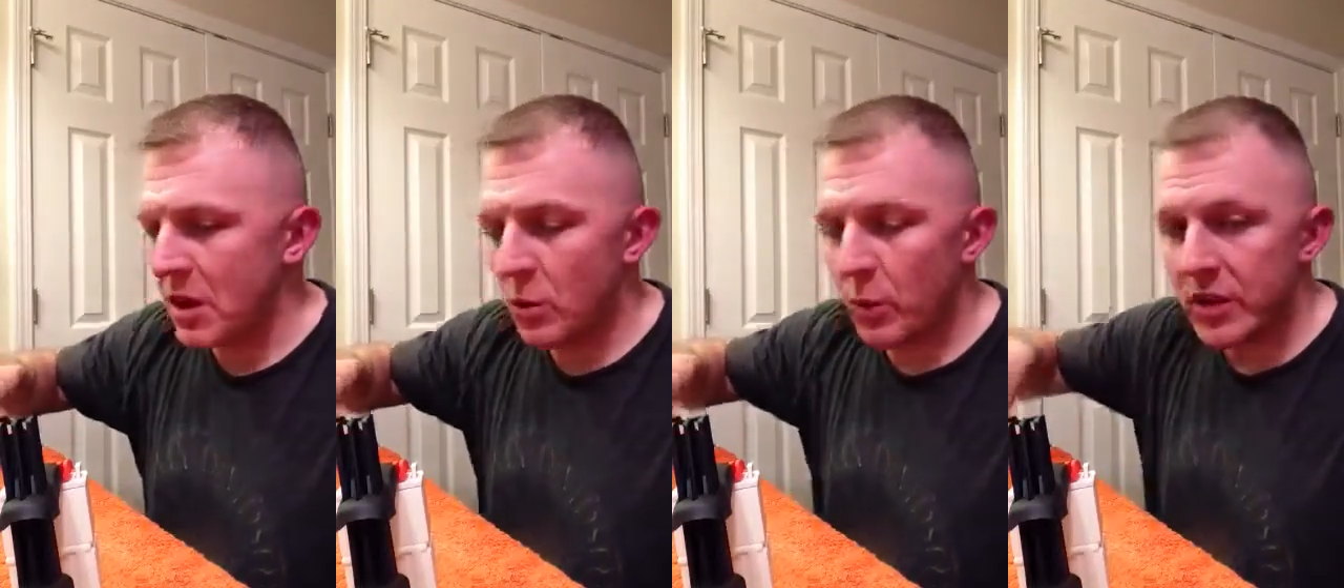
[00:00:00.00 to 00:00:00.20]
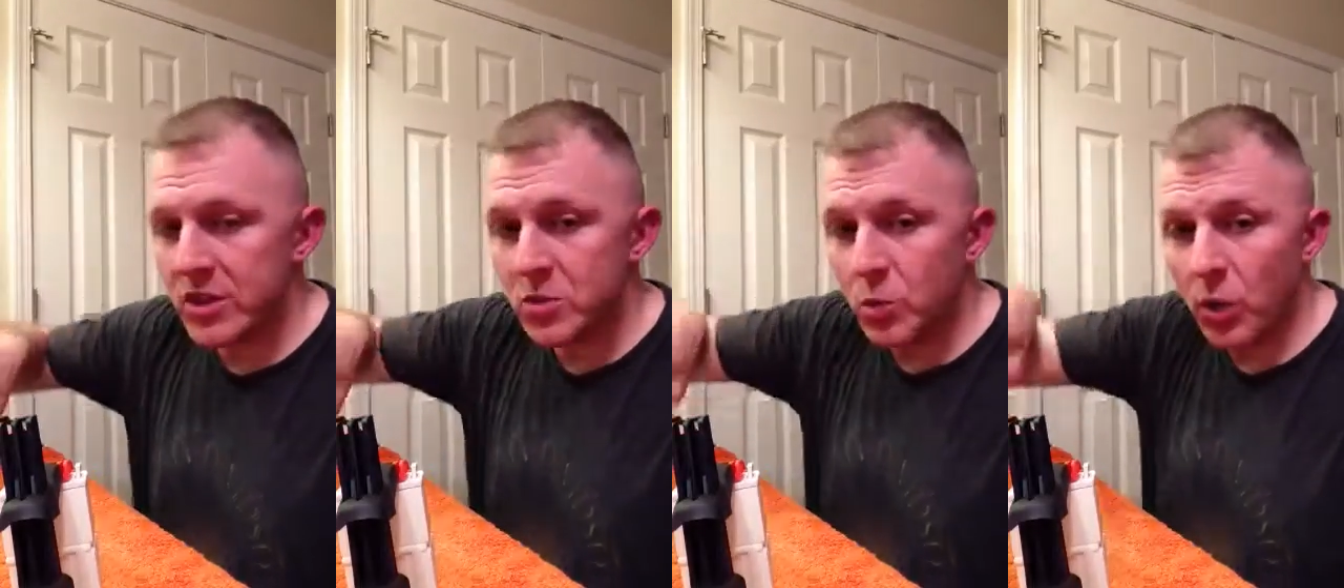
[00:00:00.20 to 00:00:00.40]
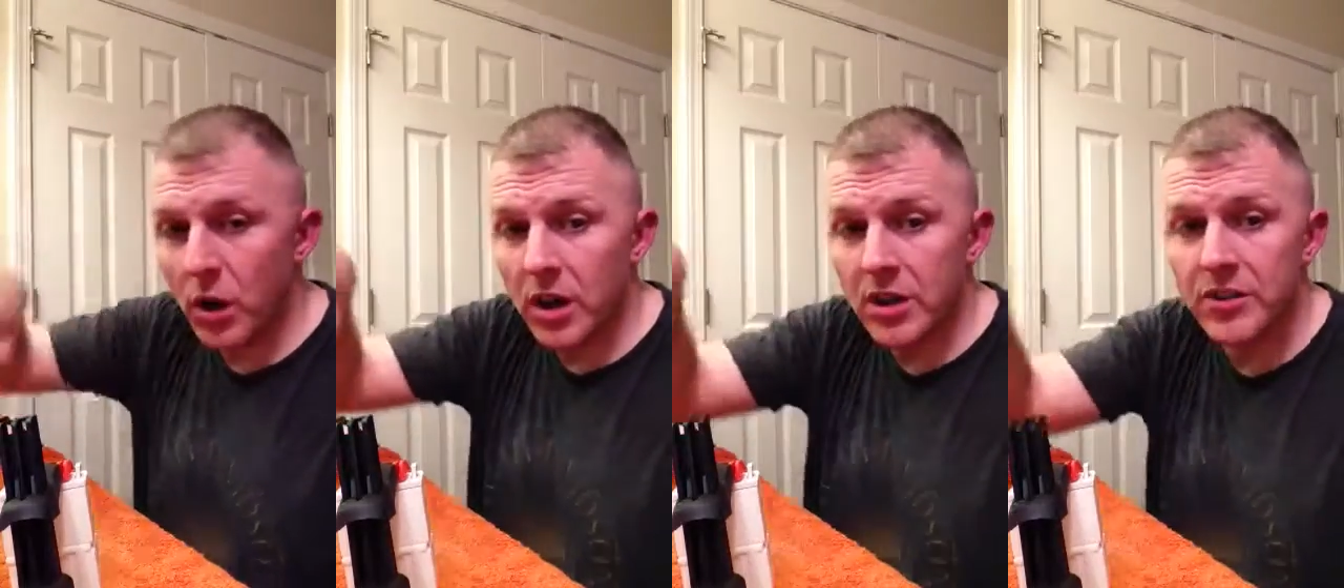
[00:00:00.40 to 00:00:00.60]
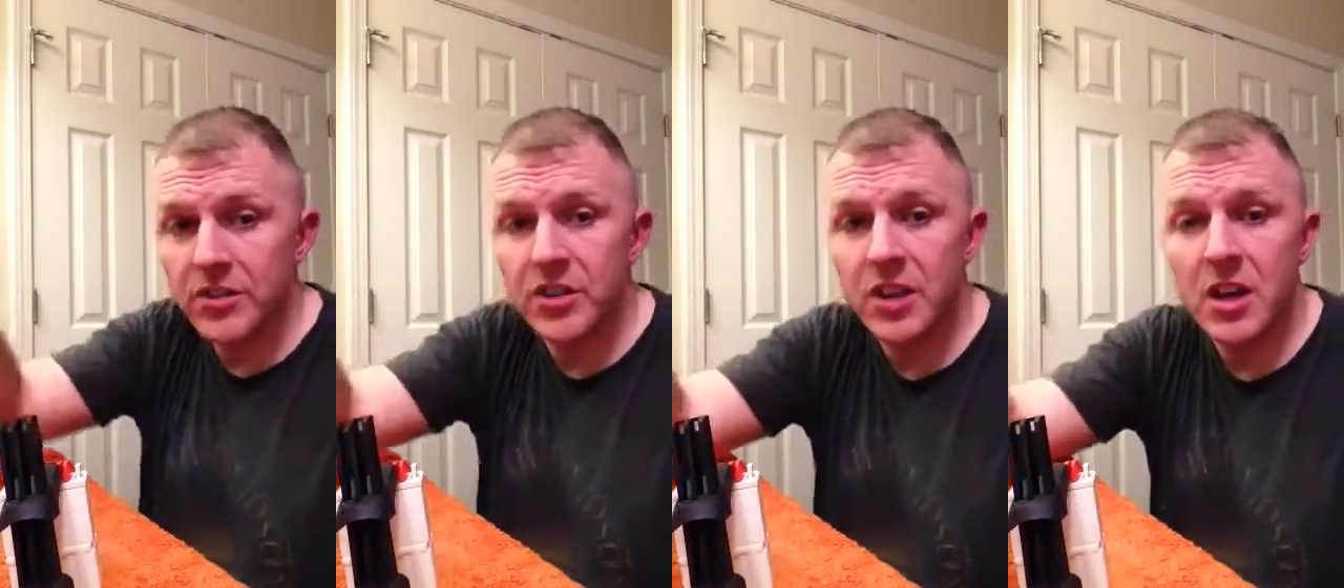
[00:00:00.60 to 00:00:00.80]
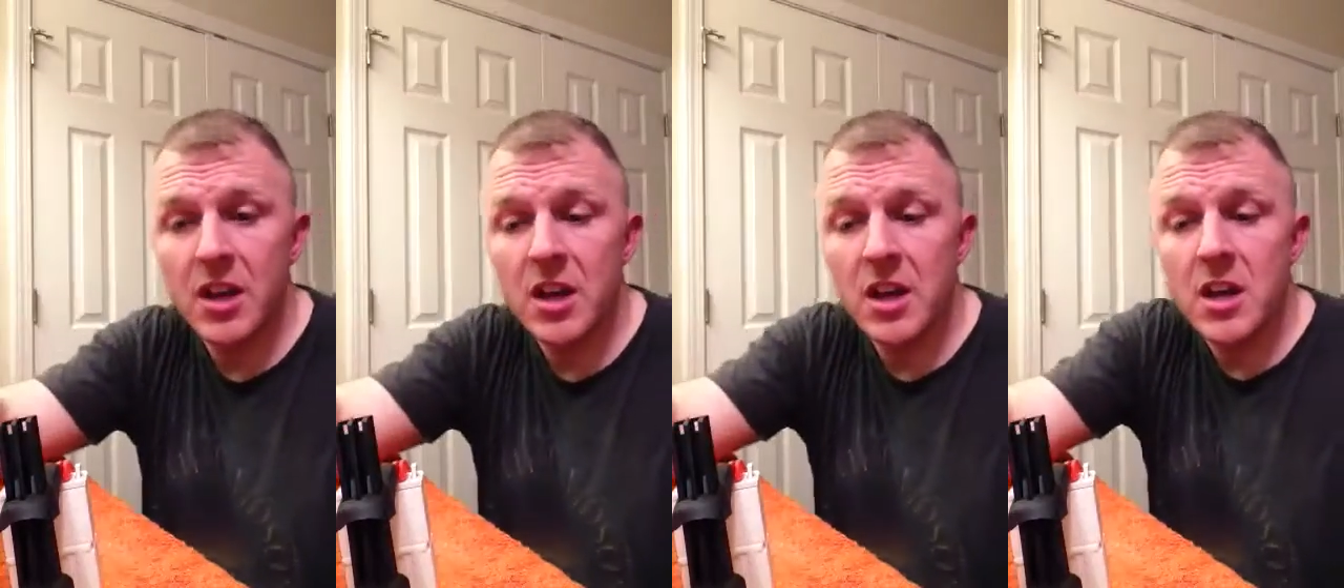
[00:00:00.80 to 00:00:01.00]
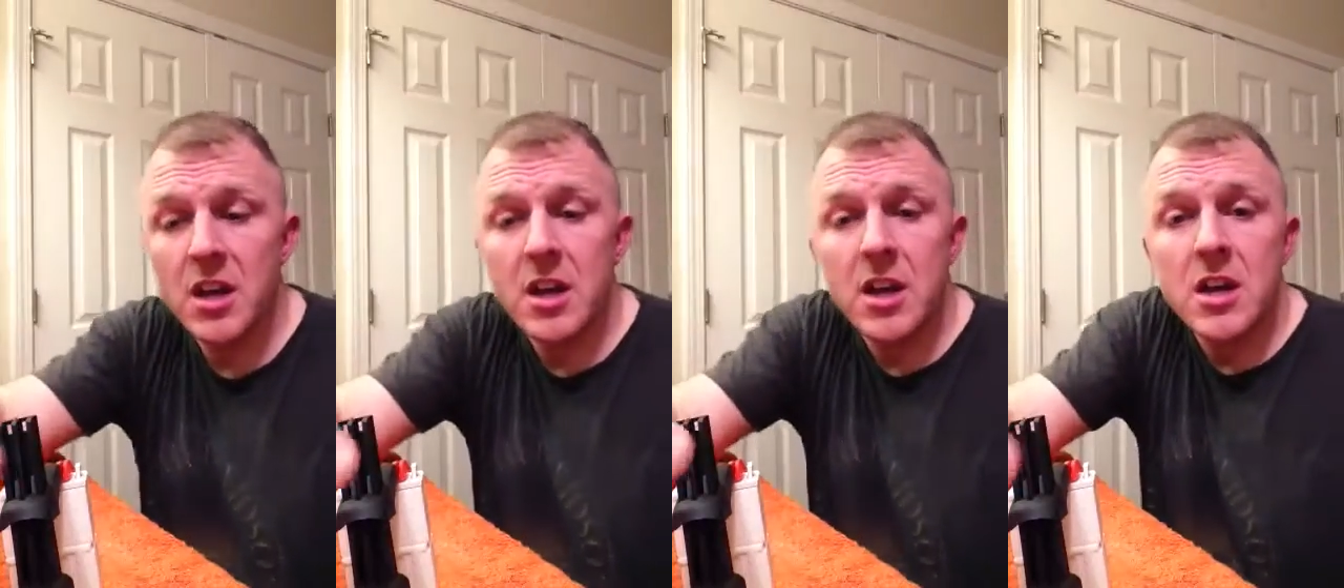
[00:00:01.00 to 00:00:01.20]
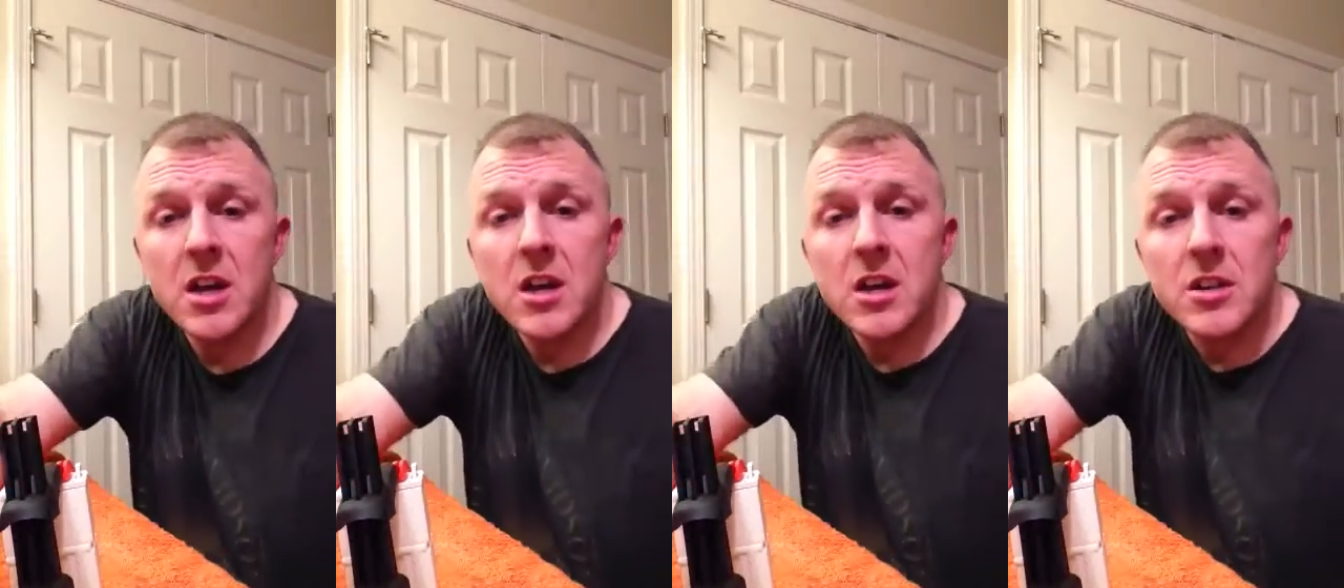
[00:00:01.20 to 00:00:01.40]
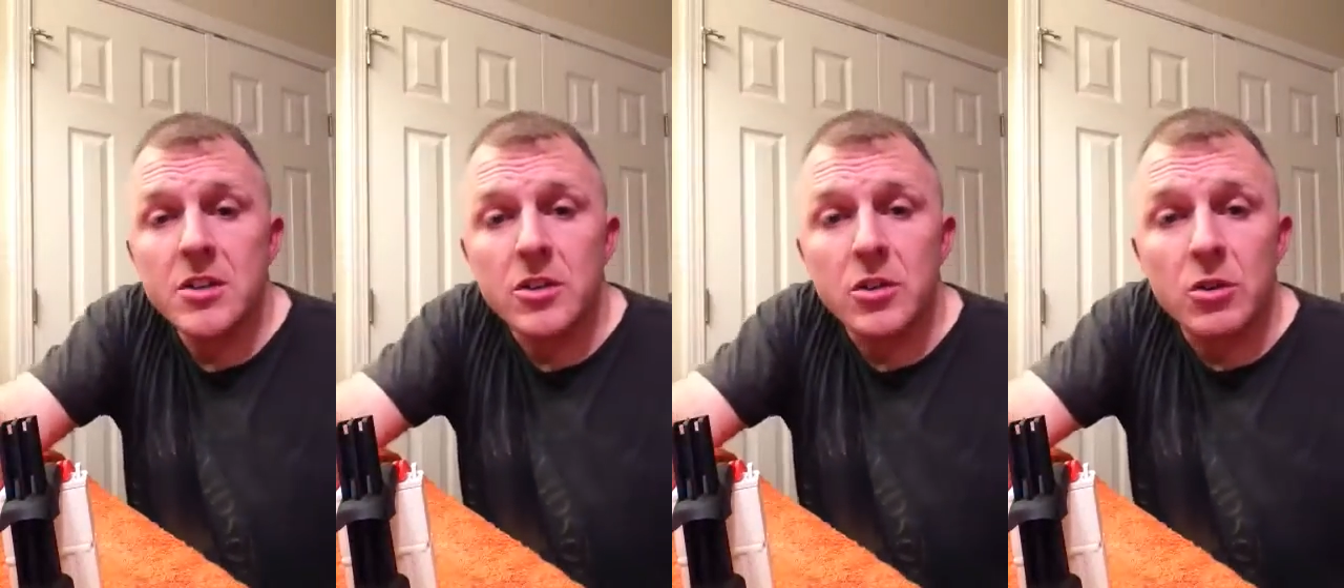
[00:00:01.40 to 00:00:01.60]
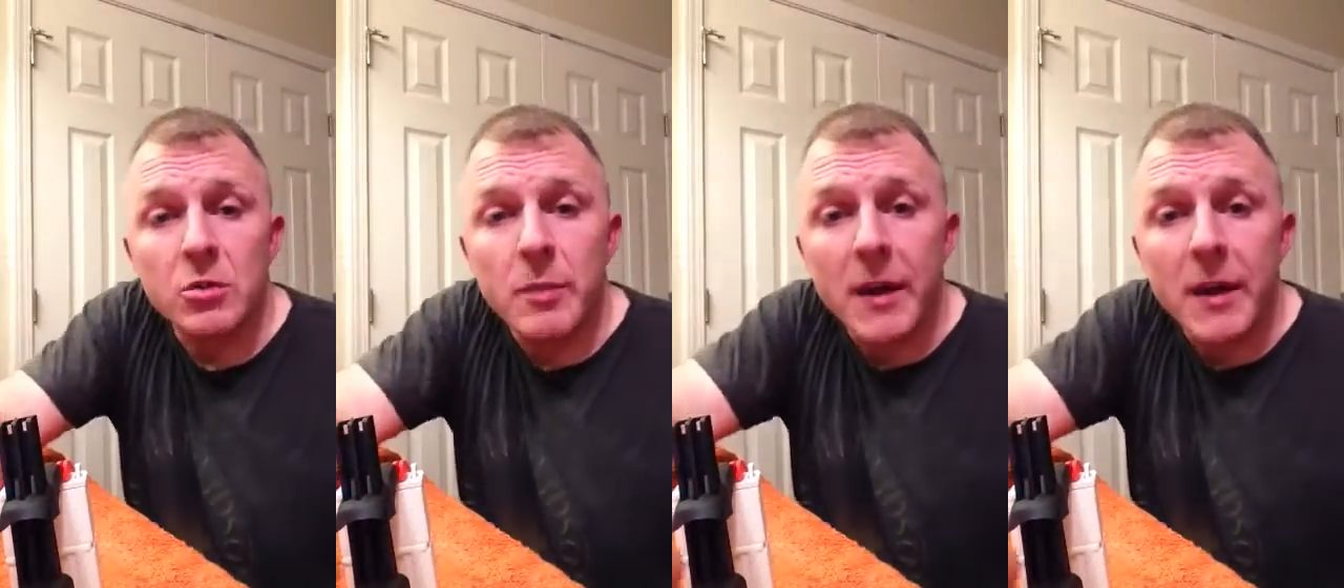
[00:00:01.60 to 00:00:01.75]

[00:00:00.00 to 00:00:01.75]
which was to